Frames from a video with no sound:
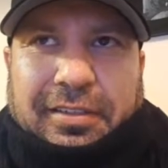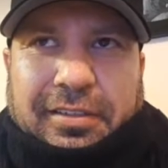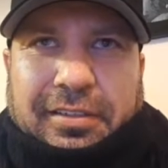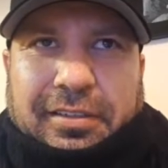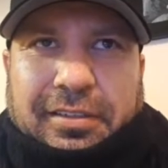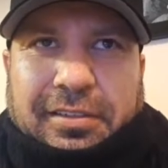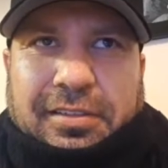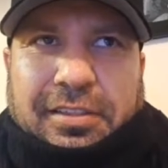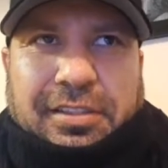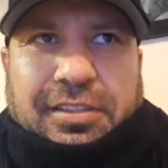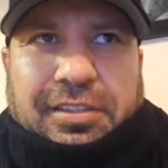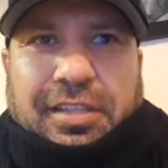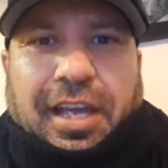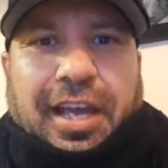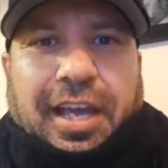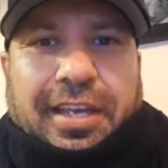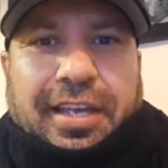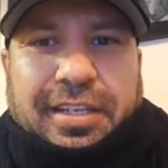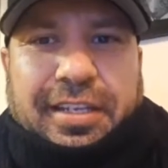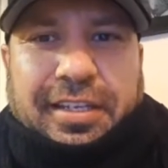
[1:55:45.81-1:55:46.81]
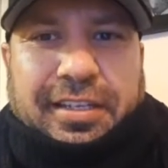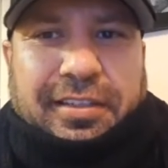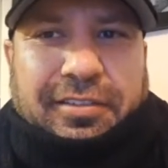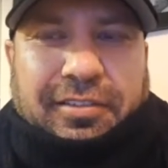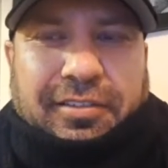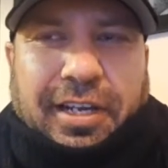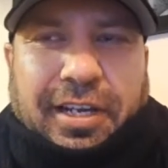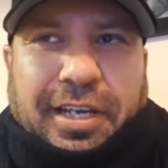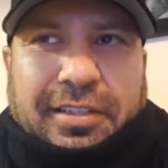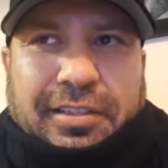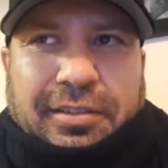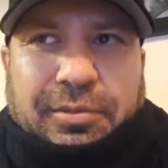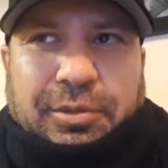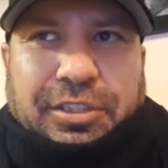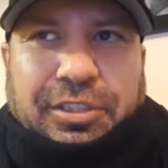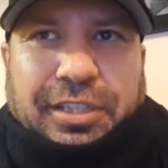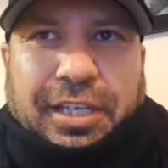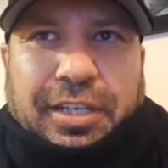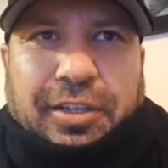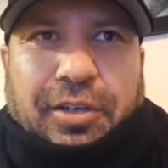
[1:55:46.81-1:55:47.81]
society, right? We'll
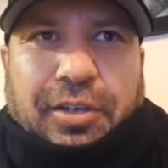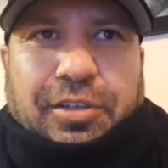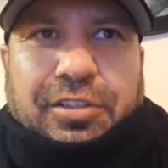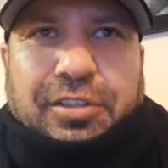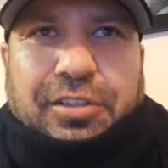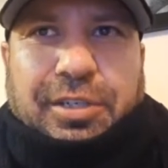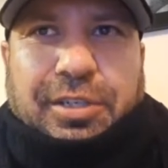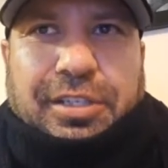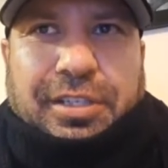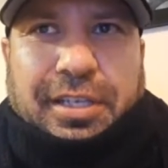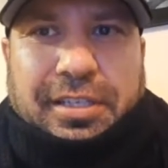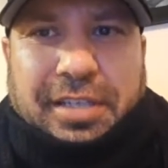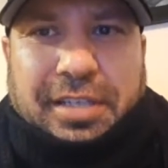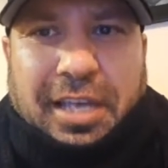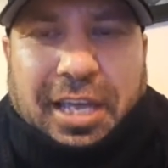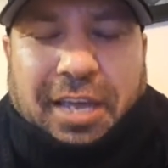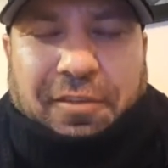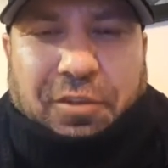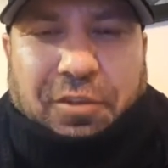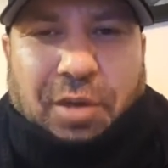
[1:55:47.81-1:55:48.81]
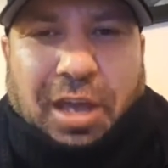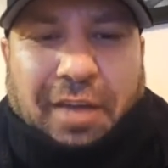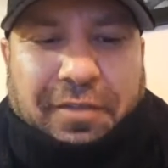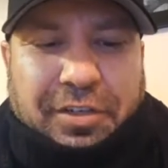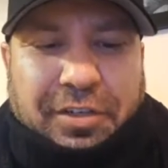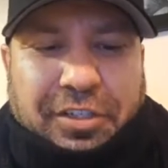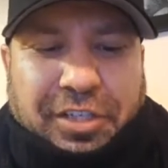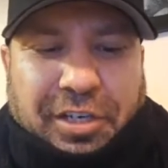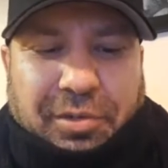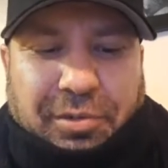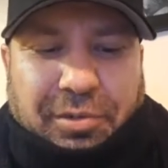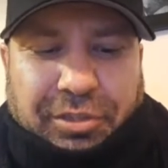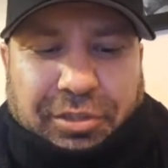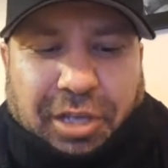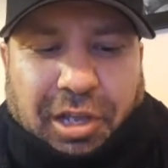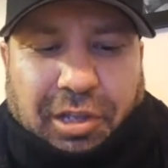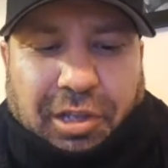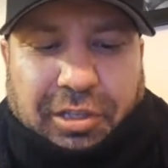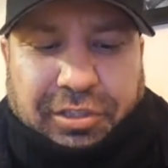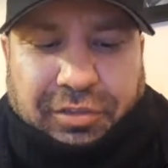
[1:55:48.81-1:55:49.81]
say those three things. If you have a general
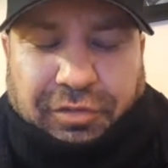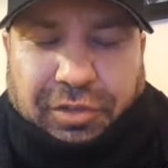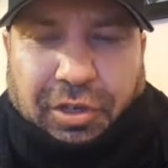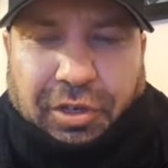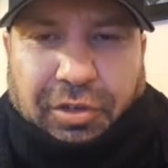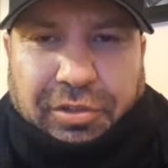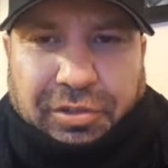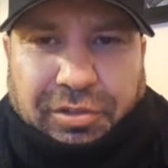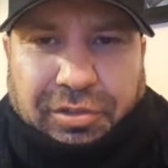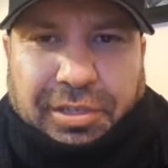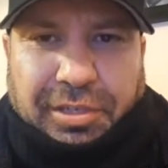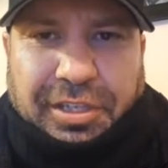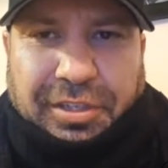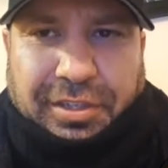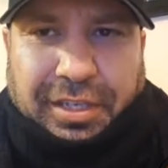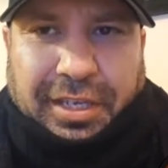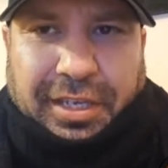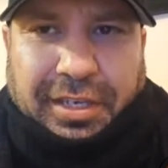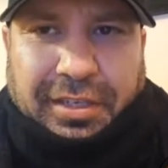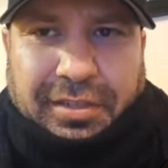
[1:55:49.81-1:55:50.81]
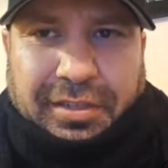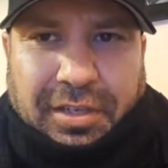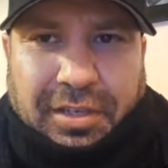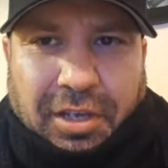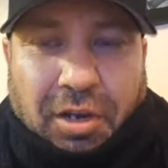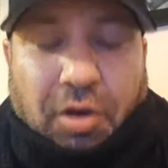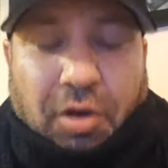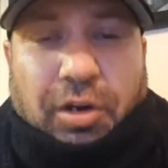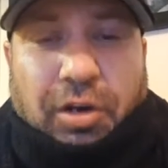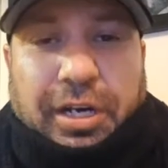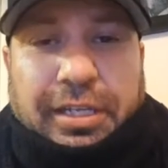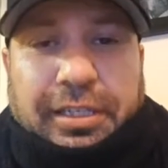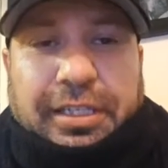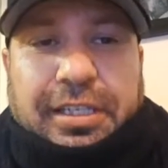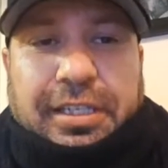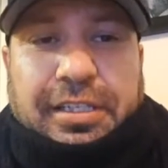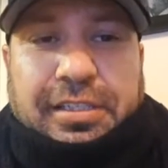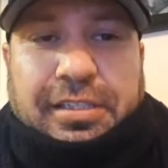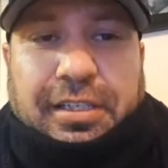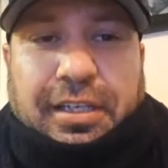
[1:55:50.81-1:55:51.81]
knowledge of those three things, or at
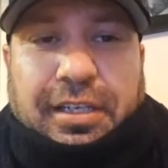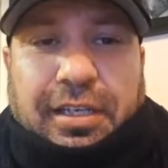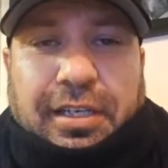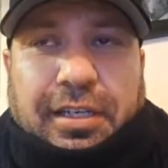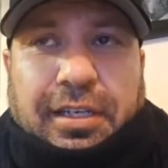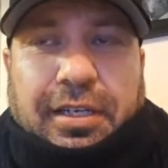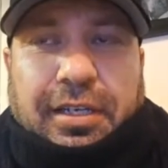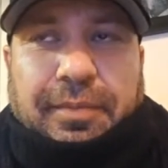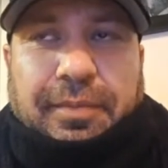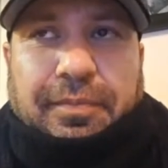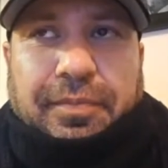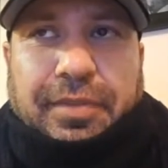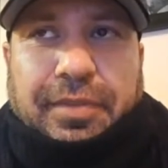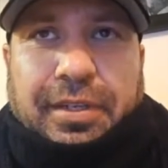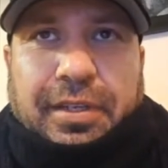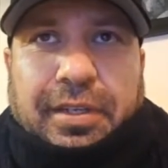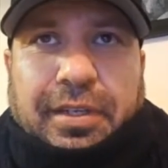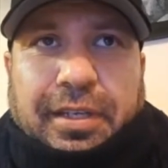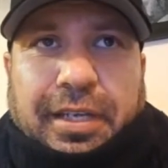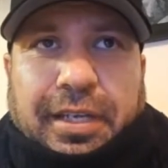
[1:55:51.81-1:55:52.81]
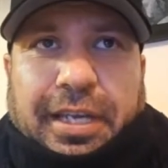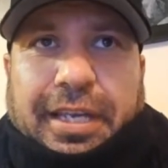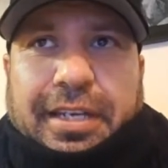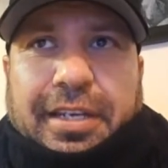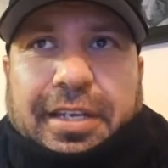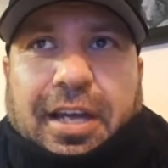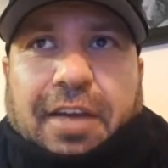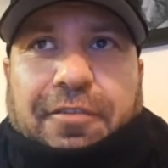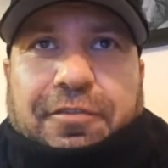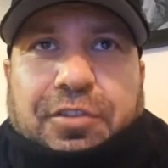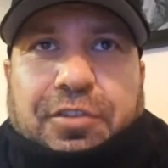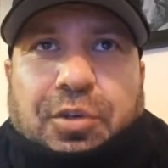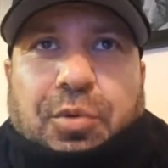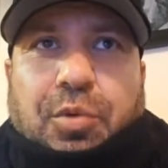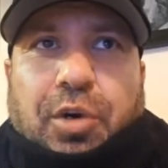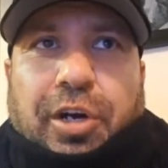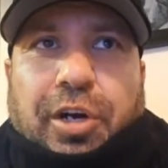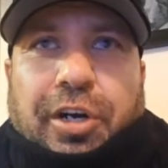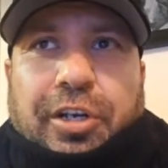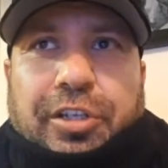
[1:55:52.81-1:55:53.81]
least enough to
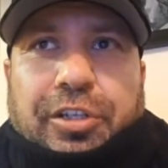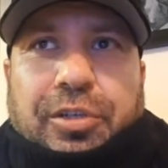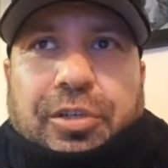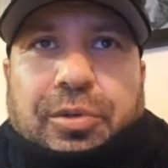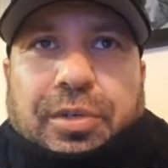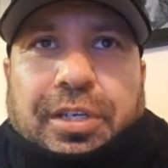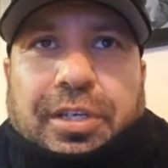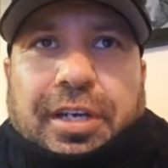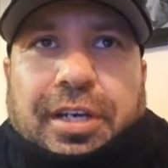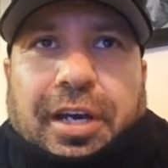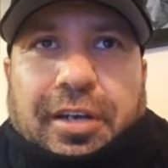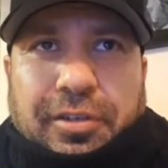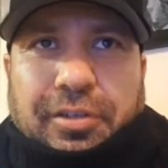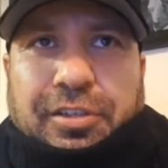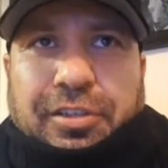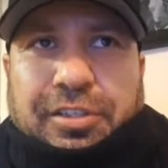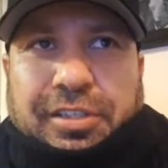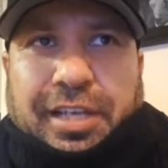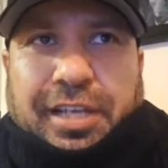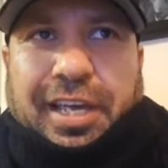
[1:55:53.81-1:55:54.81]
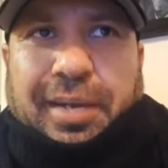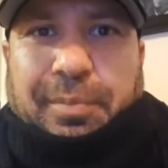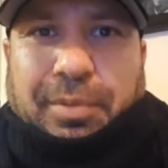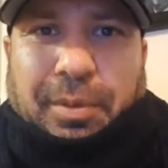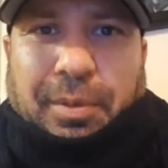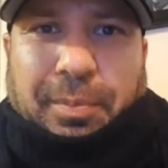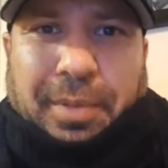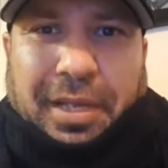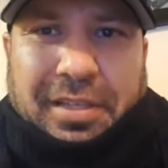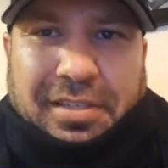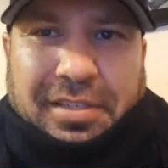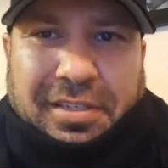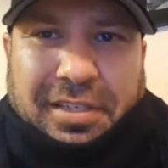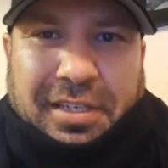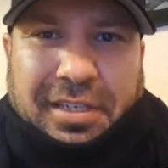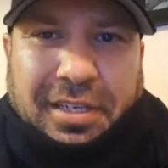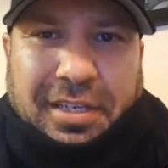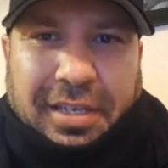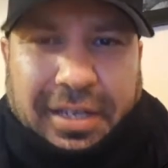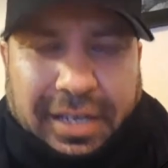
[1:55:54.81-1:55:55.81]
where you can understand
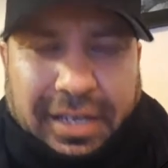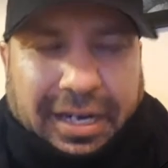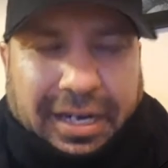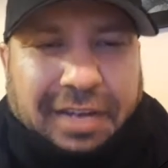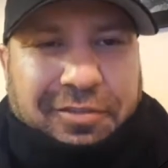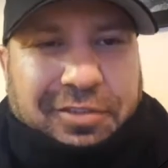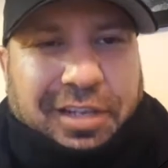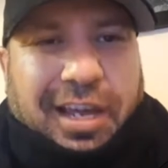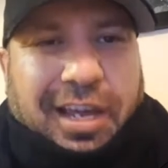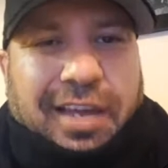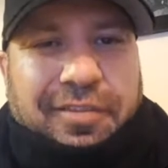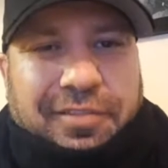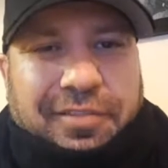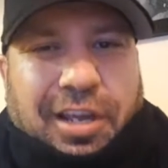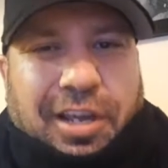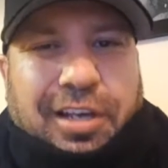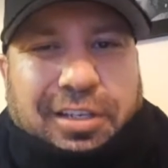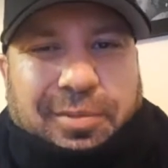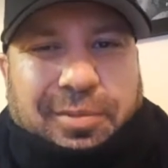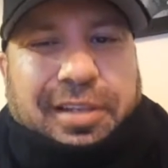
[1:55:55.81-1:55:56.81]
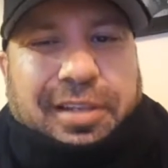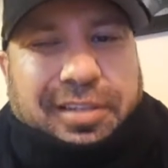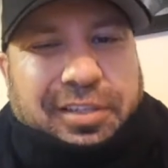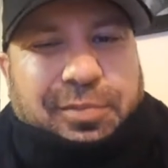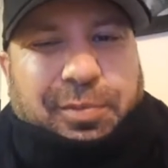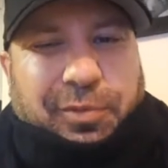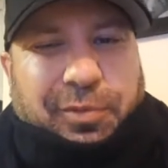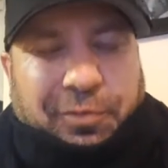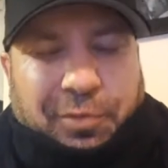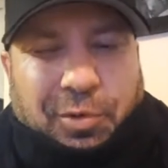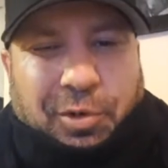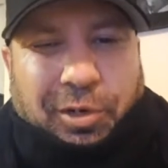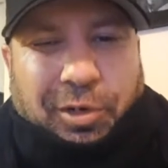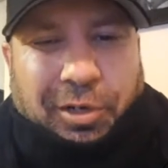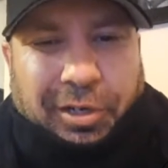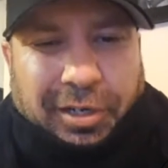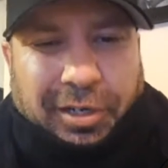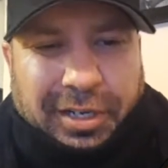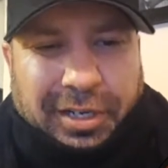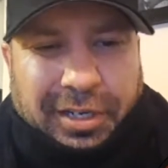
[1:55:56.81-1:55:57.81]
propensity, and I've talked about this
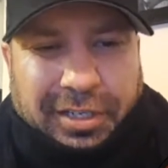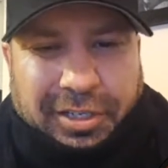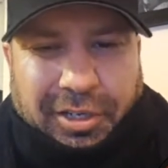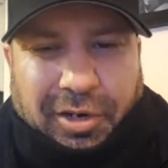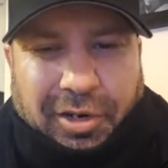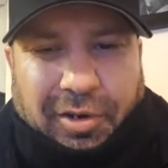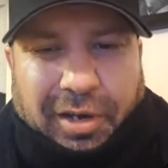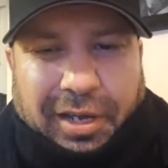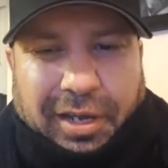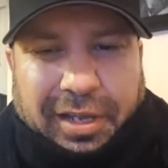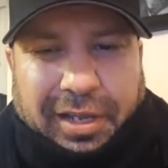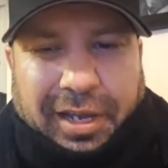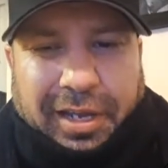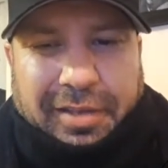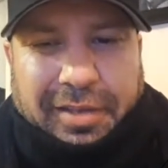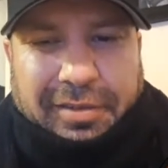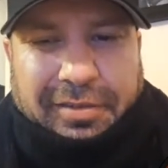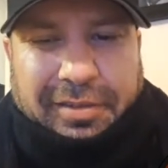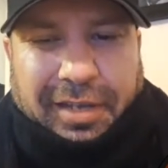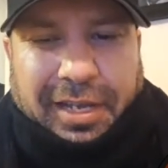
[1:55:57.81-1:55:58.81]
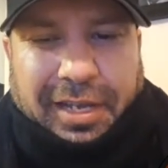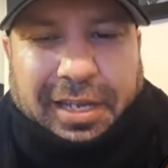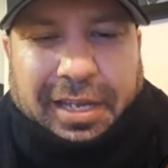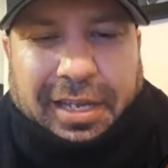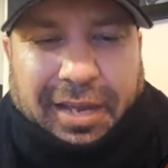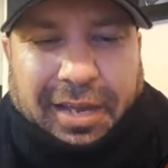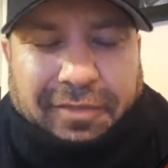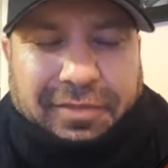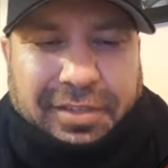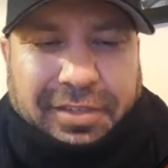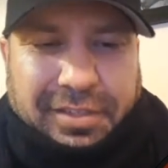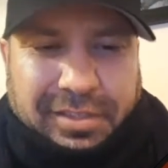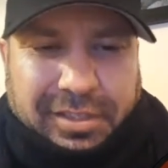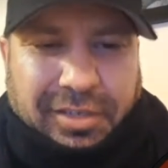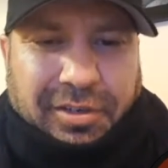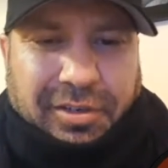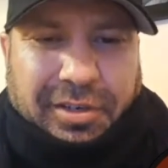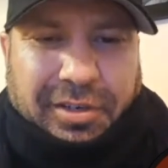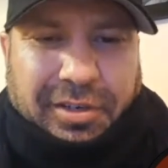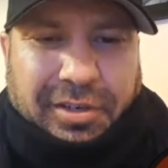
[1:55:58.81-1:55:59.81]
before. I have this
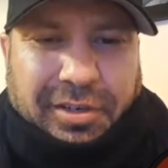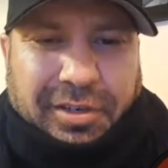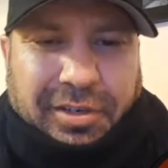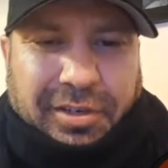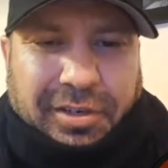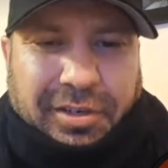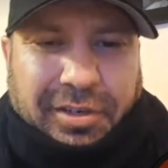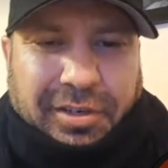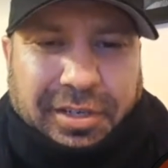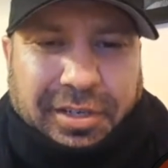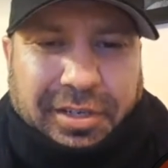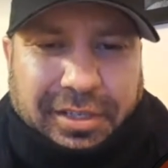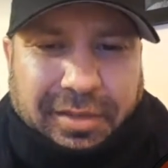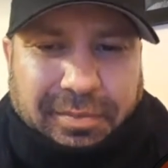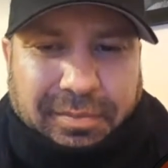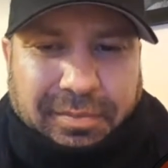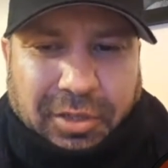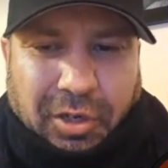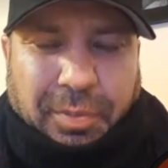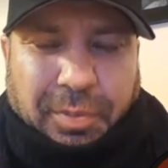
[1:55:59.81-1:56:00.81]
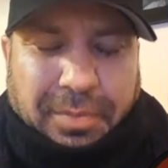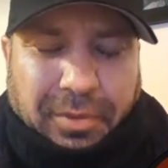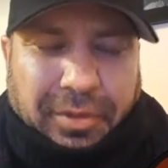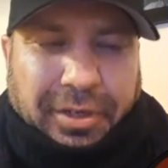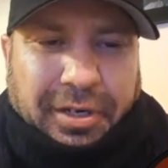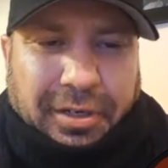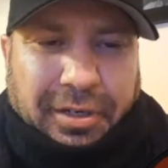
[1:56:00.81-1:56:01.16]
theory. People